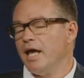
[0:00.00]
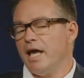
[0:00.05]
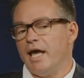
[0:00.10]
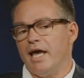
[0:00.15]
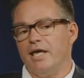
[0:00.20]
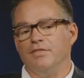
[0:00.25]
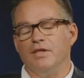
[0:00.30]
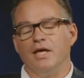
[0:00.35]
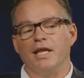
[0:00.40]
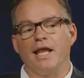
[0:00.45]

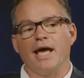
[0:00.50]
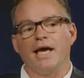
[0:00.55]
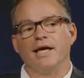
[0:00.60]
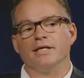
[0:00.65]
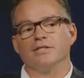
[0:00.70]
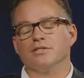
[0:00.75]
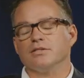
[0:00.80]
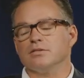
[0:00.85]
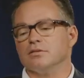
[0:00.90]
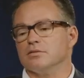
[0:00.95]
and then
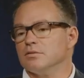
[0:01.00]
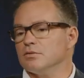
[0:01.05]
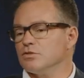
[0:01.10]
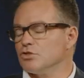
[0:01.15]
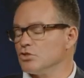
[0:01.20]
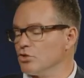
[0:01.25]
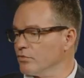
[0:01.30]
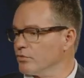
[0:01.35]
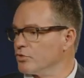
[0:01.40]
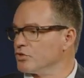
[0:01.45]
as
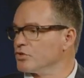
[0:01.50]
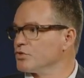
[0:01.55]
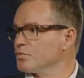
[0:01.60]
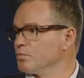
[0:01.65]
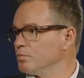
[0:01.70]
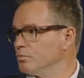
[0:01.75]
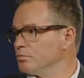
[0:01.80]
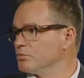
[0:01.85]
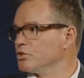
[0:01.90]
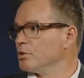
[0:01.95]
servers
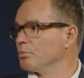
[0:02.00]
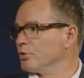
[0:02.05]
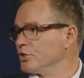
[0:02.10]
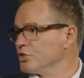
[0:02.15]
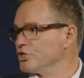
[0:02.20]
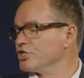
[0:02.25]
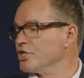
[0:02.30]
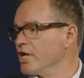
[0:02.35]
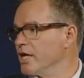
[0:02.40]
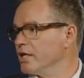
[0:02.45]

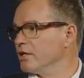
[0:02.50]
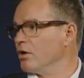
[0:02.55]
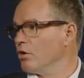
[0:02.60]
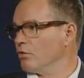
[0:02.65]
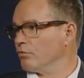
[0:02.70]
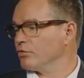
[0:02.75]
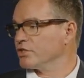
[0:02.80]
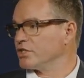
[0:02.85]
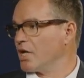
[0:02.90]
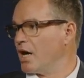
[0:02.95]
depreciate
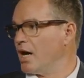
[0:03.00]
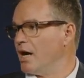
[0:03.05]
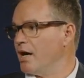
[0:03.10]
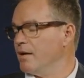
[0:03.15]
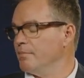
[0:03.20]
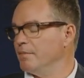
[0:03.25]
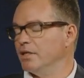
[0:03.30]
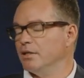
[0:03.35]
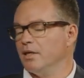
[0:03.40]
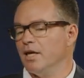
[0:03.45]
over
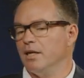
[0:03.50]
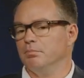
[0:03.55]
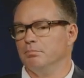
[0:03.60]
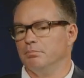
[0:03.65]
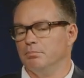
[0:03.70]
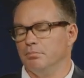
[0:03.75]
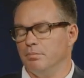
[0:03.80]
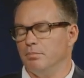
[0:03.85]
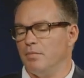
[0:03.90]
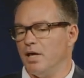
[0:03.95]
time
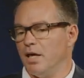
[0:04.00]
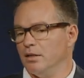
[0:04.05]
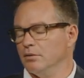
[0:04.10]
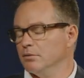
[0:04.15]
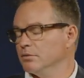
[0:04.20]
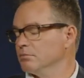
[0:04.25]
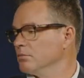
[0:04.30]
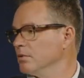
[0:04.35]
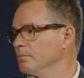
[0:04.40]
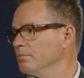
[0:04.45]
and
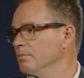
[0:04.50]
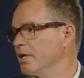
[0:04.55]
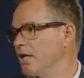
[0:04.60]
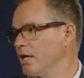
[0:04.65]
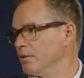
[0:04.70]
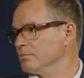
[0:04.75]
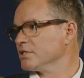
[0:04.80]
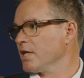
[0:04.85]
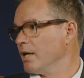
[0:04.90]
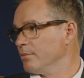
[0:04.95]

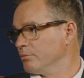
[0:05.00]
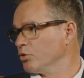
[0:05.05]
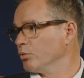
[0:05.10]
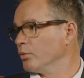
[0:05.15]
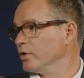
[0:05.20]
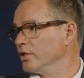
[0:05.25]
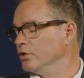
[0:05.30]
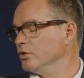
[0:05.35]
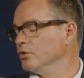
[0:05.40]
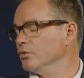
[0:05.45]
become time to
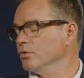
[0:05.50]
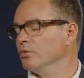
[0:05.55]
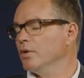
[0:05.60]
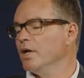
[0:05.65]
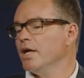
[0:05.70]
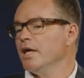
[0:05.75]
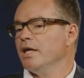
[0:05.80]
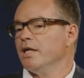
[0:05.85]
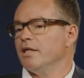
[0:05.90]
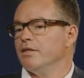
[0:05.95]
renew,
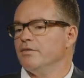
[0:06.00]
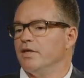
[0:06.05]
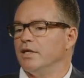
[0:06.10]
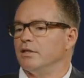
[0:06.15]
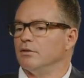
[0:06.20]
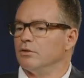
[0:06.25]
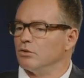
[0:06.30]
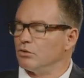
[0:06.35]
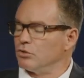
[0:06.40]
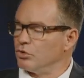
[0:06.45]

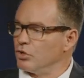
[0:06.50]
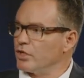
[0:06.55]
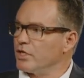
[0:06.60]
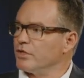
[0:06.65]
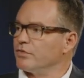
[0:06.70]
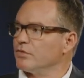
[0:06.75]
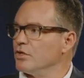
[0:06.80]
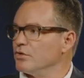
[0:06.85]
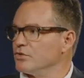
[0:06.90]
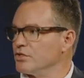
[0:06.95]
then look
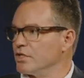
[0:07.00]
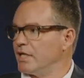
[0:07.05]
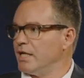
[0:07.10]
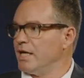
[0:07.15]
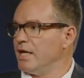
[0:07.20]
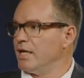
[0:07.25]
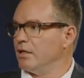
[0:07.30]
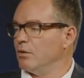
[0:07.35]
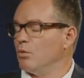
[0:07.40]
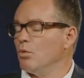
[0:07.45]
at those
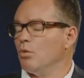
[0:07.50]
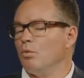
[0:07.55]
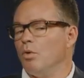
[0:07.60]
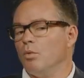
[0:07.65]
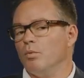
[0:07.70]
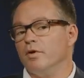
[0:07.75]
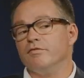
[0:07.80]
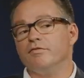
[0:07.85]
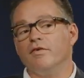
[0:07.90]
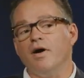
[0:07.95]
again. What
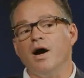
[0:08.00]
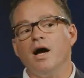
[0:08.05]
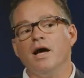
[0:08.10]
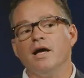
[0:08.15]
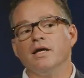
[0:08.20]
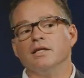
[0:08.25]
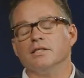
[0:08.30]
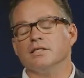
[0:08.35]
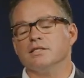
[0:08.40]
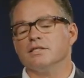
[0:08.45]
we
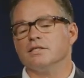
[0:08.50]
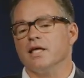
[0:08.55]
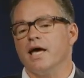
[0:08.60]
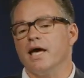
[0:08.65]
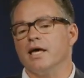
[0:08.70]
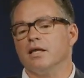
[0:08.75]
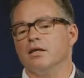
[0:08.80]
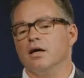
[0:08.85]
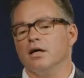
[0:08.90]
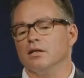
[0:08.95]
find is
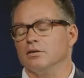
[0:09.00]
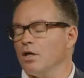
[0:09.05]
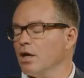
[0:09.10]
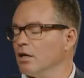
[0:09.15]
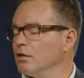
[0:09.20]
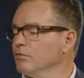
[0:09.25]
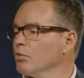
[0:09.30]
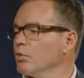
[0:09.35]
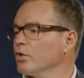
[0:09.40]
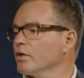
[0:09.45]
that a lot
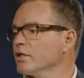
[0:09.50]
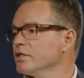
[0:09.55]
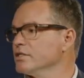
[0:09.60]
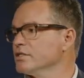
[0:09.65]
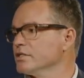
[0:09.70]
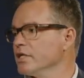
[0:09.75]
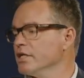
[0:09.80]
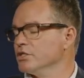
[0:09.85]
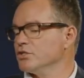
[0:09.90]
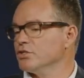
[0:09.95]
of
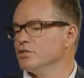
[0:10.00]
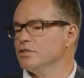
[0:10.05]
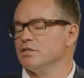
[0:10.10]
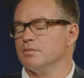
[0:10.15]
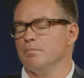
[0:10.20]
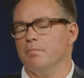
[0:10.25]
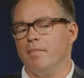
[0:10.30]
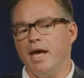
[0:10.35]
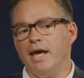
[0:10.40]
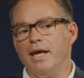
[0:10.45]
organizations
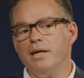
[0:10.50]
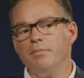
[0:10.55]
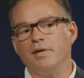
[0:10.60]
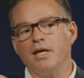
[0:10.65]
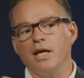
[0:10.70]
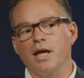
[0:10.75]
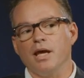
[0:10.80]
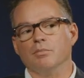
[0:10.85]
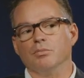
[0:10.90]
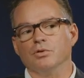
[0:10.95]
may
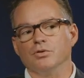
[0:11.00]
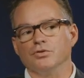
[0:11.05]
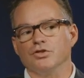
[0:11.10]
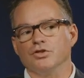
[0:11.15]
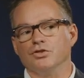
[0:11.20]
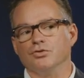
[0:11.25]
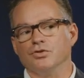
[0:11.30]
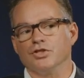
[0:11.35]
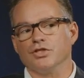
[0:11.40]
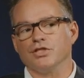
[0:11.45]
be able
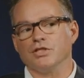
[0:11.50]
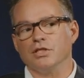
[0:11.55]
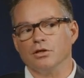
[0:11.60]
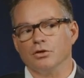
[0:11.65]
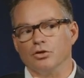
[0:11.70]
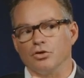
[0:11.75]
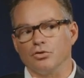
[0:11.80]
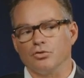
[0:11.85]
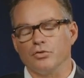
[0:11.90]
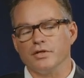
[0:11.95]
to just
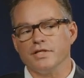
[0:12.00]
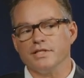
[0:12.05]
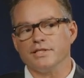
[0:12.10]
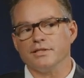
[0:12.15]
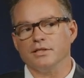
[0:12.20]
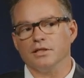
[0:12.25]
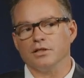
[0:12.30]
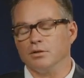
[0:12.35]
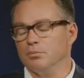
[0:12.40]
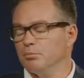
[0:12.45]
increase
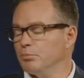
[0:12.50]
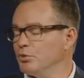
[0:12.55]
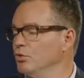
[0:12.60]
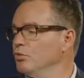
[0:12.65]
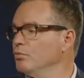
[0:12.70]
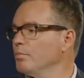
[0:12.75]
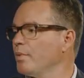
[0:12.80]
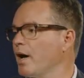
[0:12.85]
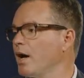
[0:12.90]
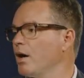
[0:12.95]
the
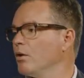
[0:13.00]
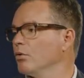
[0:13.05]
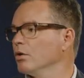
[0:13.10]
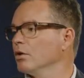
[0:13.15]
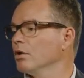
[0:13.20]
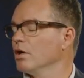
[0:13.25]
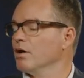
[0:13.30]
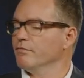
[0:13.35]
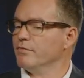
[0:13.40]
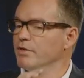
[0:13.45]
compute power
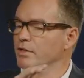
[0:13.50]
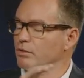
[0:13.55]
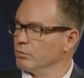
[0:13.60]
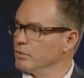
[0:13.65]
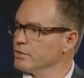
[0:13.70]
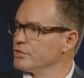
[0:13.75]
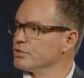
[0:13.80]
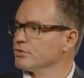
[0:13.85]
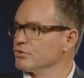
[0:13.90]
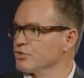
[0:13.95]
of the
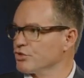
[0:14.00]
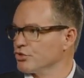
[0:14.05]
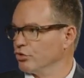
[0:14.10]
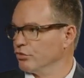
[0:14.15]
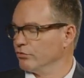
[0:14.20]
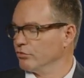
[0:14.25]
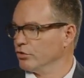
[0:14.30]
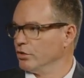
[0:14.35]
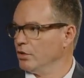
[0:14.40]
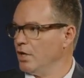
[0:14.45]
original
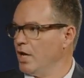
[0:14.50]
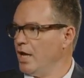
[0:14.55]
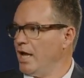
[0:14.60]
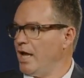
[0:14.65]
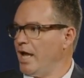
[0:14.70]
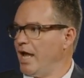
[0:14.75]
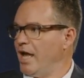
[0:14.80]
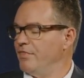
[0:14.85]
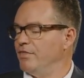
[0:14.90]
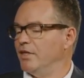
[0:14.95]
server
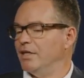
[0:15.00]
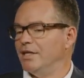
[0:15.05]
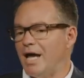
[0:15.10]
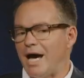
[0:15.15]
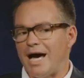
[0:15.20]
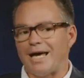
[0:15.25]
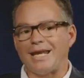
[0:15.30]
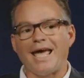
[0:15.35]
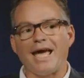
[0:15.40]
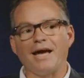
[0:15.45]
and then
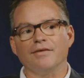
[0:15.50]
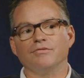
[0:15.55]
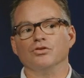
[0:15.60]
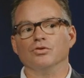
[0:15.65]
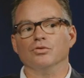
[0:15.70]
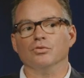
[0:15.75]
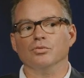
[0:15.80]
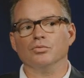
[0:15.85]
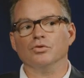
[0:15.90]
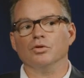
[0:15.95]
not have
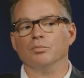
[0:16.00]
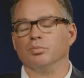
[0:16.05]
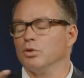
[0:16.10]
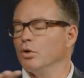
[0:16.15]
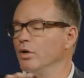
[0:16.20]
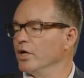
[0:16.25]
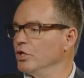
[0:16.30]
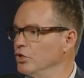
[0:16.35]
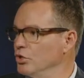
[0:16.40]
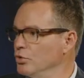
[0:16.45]
to
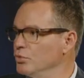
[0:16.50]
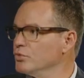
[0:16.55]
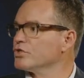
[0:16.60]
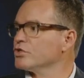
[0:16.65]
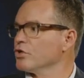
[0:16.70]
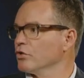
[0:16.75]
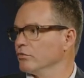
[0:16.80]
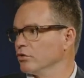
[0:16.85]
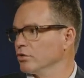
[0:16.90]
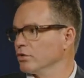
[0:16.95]
deploy a new
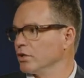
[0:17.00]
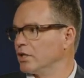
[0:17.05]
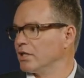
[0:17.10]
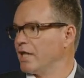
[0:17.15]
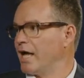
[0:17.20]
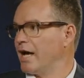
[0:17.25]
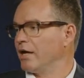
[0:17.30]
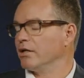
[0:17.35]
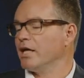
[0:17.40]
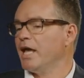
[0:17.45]
server in the
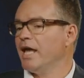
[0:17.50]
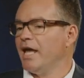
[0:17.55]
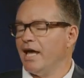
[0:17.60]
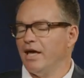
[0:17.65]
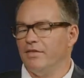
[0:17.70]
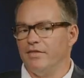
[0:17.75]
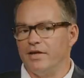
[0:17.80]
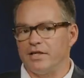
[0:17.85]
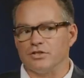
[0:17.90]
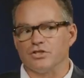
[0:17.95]
cloud,
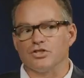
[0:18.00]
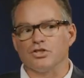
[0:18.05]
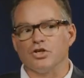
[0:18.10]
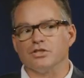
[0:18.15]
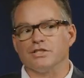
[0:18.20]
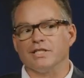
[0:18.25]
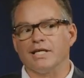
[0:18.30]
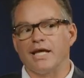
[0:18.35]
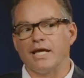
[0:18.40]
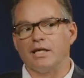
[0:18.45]
and they can start
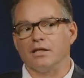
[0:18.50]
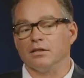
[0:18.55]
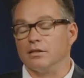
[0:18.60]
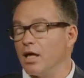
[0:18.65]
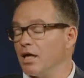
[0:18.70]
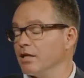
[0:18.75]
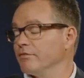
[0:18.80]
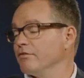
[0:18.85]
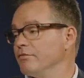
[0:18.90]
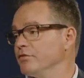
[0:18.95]
to gain a
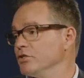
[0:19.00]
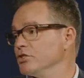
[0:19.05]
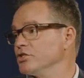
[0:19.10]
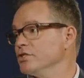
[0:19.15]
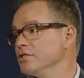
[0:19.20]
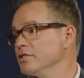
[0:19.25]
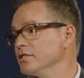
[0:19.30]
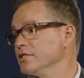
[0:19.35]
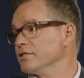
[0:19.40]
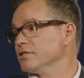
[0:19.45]
lot of
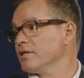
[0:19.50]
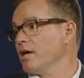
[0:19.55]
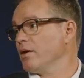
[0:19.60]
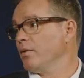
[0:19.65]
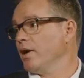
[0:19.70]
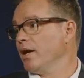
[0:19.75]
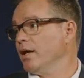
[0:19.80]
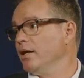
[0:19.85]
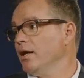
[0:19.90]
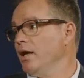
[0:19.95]
efficiencies that
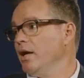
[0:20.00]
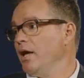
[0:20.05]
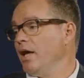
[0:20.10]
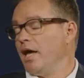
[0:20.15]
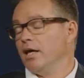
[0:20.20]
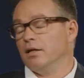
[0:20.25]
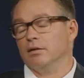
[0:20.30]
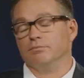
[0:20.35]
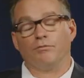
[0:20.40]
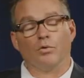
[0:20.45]
way.
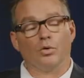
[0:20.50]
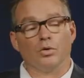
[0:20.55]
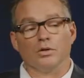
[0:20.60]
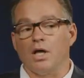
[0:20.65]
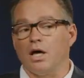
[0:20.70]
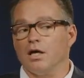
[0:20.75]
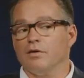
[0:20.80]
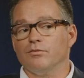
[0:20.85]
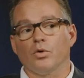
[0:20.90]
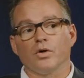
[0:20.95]
And for a
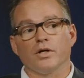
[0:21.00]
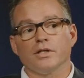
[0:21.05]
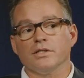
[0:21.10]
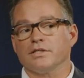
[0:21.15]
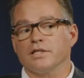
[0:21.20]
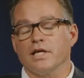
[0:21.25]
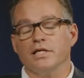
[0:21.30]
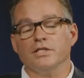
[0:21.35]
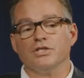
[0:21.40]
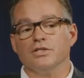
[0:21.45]
lot of
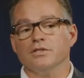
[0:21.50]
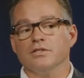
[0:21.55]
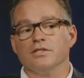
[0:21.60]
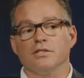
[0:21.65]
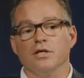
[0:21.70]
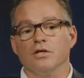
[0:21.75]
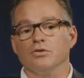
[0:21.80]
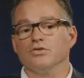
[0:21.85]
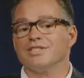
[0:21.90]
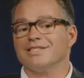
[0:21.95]
organizations,
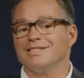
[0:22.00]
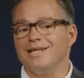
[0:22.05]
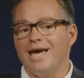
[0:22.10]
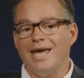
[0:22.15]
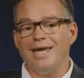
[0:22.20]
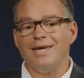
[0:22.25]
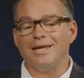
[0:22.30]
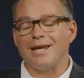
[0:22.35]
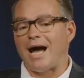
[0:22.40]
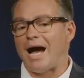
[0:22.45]
they'll
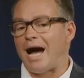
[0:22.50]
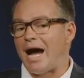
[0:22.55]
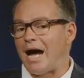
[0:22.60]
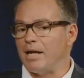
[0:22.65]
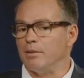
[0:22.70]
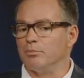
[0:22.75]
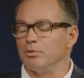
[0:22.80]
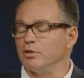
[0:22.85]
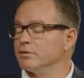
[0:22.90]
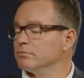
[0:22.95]
stay in a
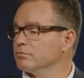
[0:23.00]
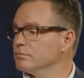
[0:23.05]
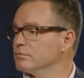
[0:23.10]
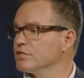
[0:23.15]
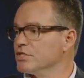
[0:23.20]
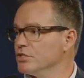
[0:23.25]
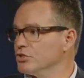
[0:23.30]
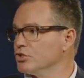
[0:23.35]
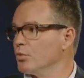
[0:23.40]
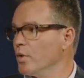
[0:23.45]
hybrid
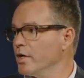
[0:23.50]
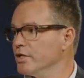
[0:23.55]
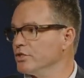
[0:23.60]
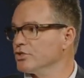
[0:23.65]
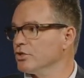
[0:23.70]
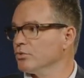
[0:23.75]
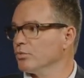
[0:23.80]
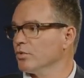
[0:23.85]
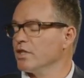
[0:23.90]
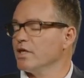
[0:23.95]

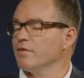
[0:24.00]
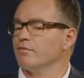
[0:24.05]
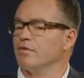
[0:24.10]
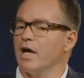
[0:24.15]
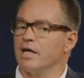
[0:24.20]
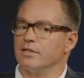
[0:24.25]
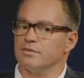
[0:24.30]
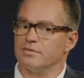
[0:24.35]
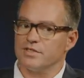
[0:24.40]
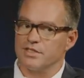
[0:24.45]
situation where they've
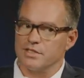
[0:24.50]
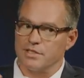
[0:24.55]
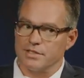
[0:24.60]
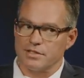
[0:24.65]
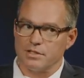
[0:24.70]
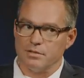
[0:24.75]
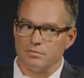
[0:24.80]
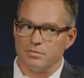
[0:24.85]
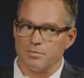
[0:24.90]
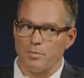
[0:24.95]
got
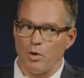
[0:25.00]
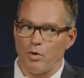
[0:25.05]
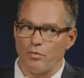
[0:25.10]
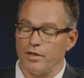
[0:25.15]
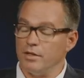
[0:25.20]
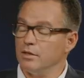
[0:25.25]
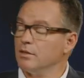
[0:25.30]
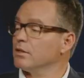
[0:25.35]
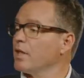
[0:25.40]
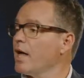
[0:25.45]
systems both
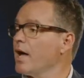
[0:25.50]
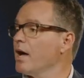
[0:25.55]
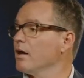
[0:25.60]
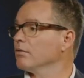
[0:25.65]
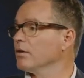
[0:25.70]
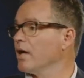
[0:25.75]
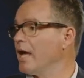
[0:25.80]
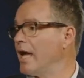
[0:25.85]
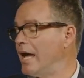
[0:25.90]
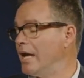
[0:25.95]
in the
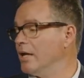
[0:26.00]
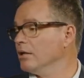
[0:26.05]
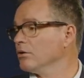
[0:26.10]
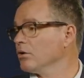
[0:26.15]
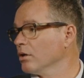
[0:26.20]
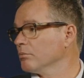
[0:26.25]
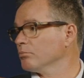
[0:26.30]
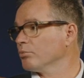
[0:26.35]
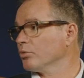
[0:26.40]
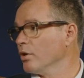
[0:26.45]
cloud and
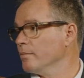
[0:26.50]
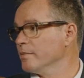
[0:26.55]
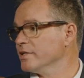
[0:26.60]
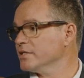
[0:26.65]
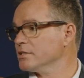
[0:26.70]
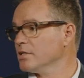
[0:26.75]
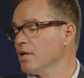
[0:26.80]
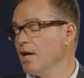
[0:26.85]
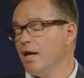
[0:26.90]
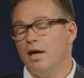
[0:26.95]
on
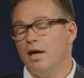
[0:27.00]
premise.